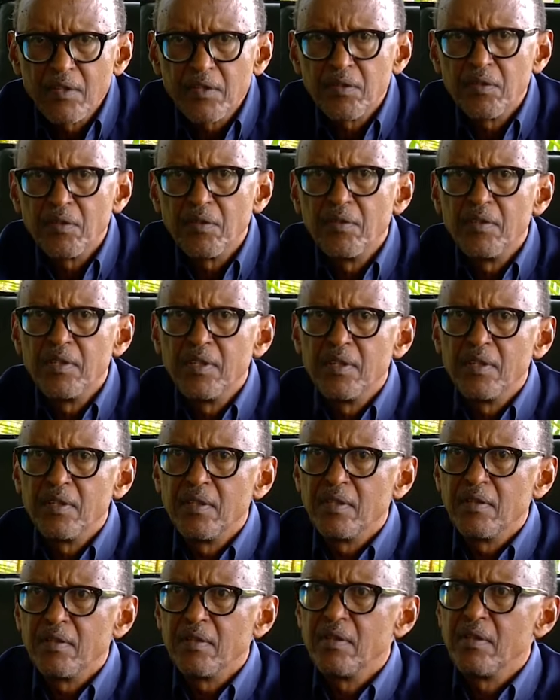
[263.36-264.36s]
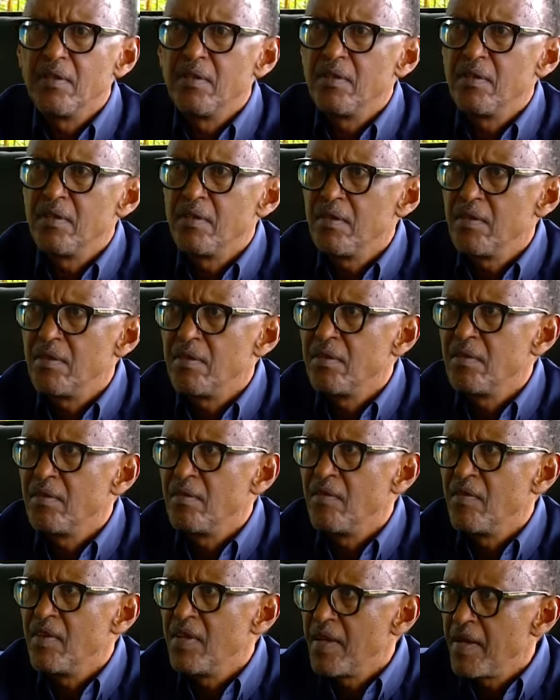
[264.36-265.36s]
so the
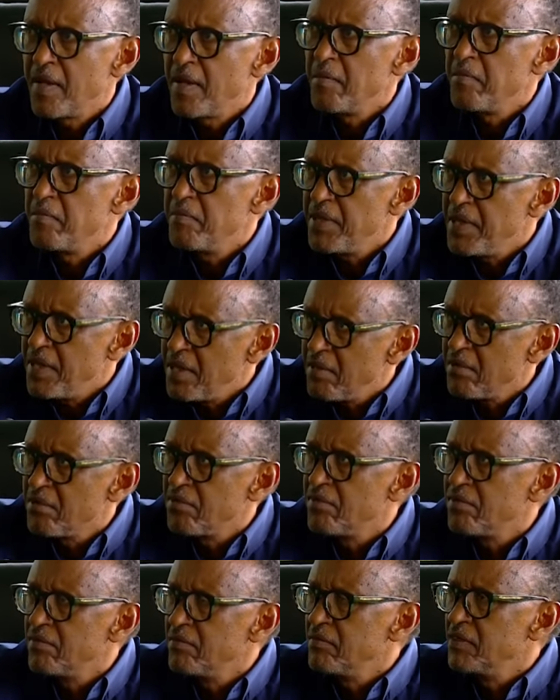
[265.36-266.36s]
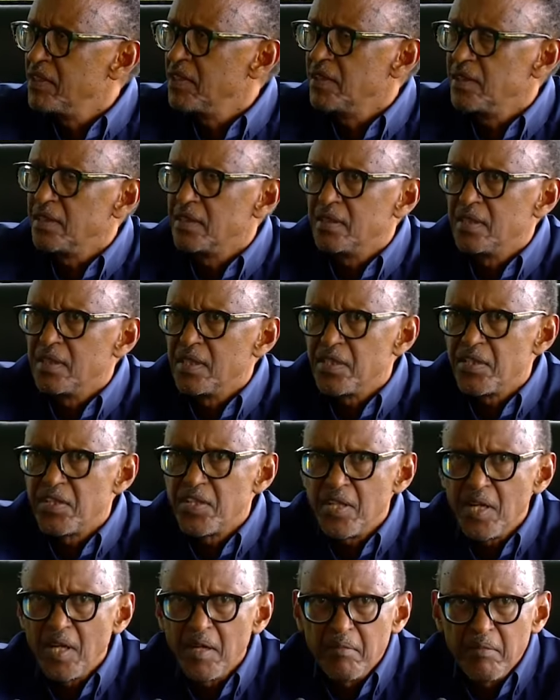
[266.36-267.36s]
the RPF, meaning the
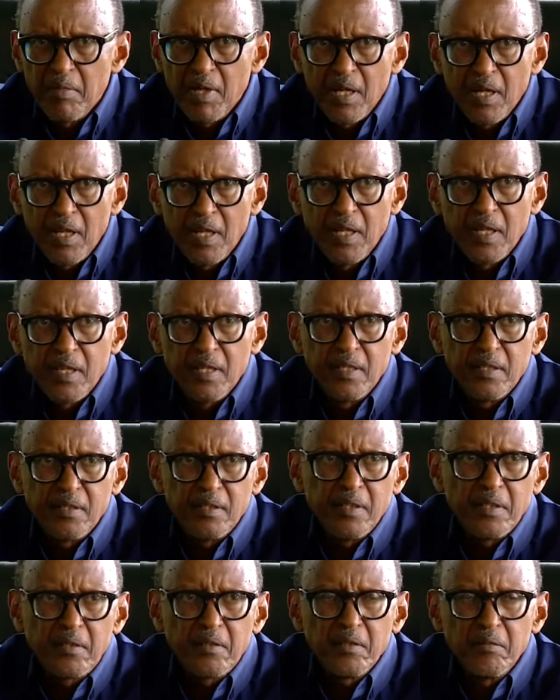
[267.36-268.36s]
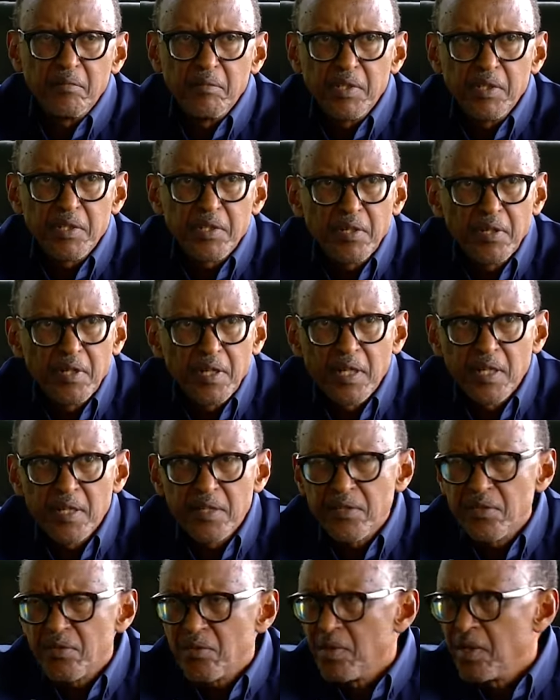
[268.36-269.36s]
chairman, the
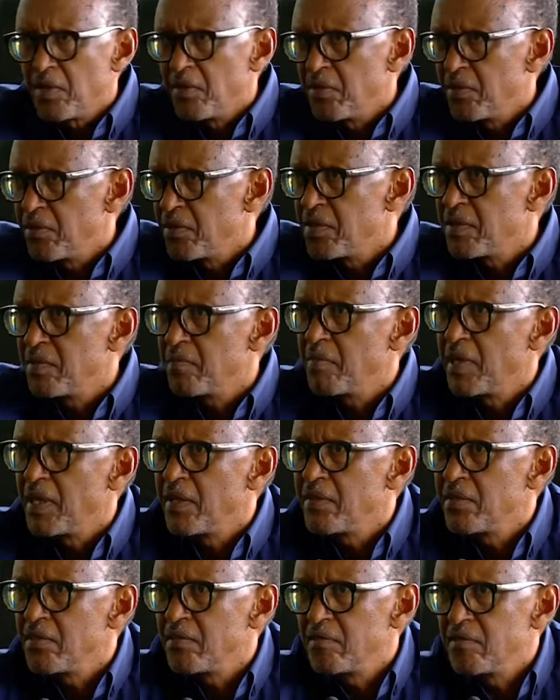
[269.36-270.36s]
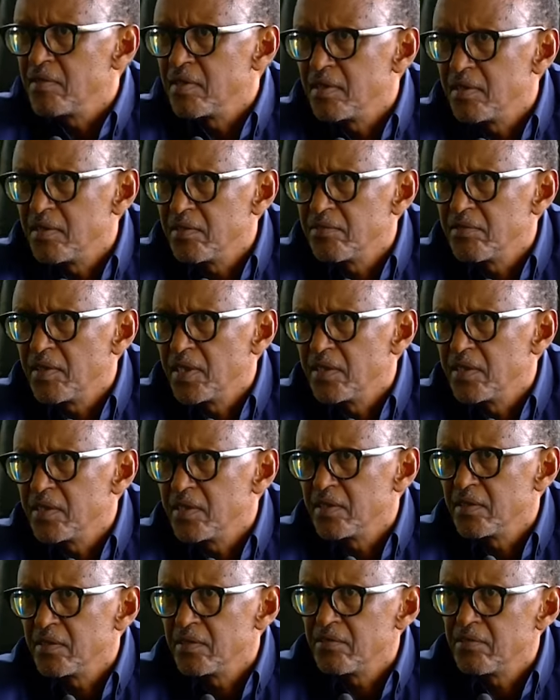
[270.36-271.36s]
commissioners, were not part of the
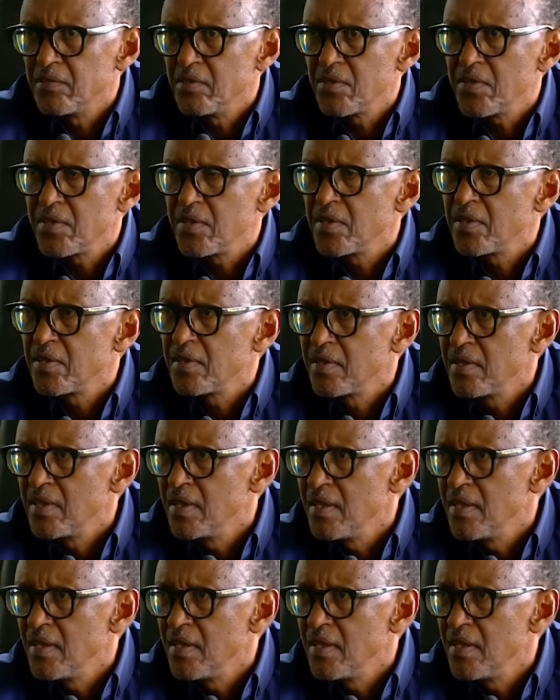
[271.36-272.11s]
fighting force.